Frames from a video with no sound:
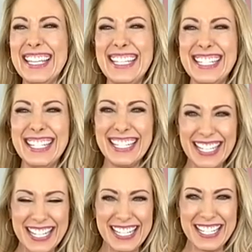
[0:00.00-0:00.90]
ow.
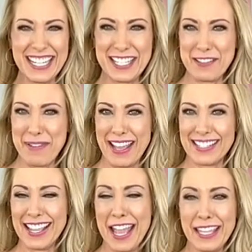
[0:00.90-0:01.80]
She's the
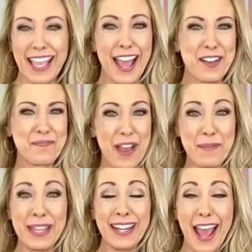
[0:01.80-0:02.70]
best. yeah. I
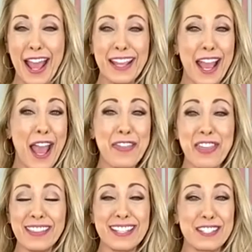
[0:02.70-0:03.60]
mean, I, I
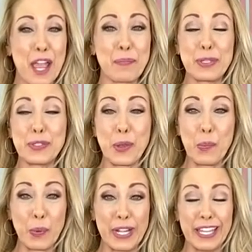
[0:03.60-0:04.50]
think this top is so
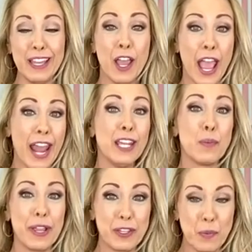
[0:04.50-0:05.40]
pretty any
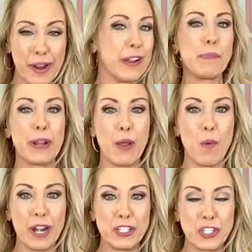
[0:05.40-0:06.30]
way you wear it, but I
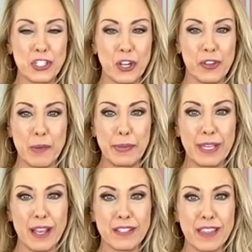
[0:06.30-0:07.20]
wanted to show you that
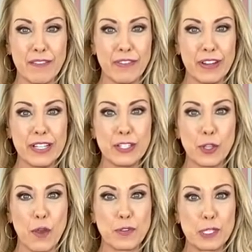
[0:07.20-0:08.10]
because of that very
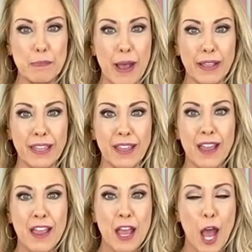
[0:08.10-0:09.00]
soft smocking
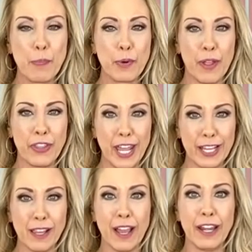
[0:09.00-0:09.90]
up around the
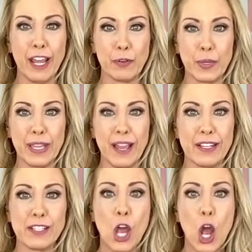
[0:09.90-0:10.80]
neckline, I
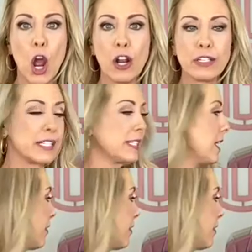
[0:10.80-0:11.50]
realized hard to see